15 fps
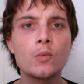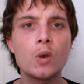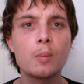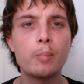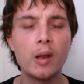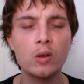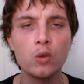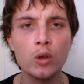
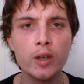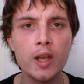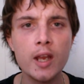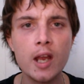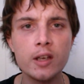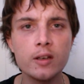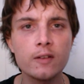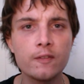By looking
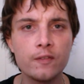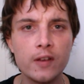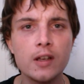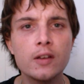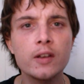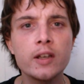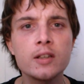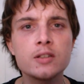at your
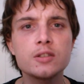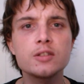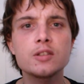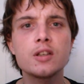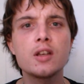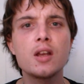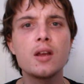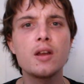feelings,
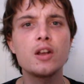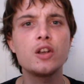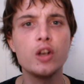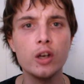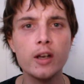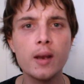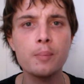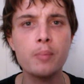
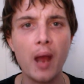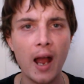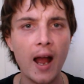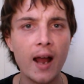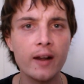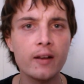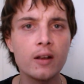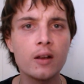good and
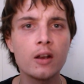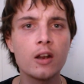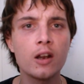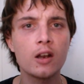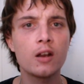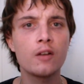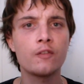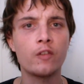bad,
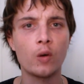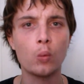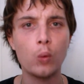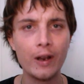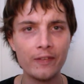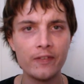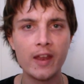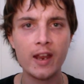for
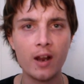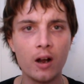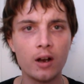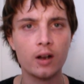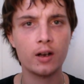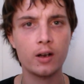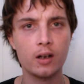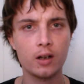what they
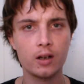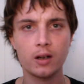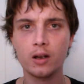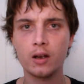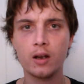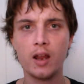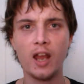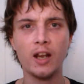are,
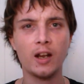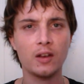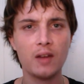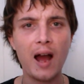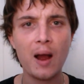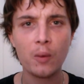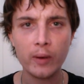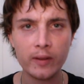and
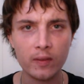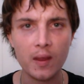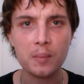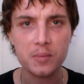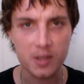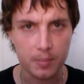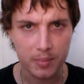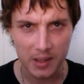allowing them
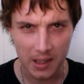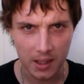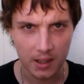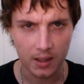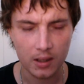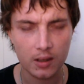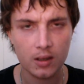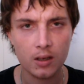to be,
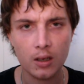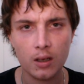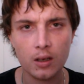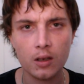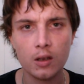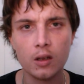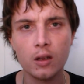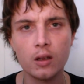
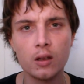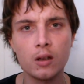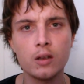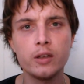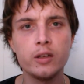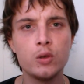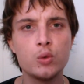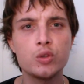
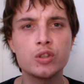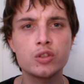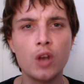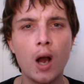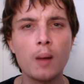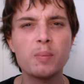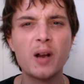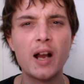you
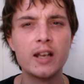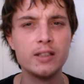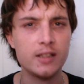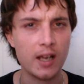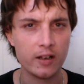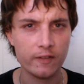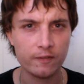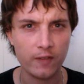stop
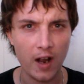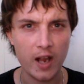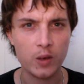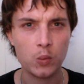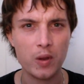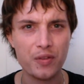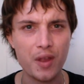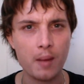identifying
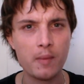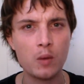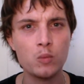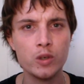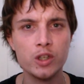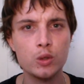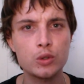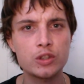with them. And
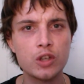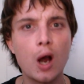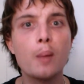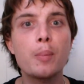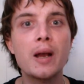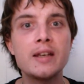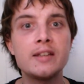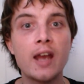when you stop
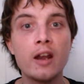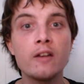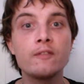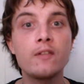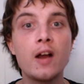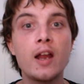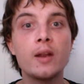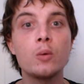
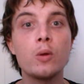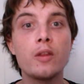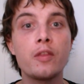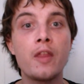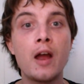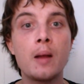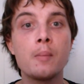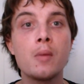identifying with
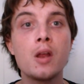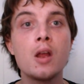them,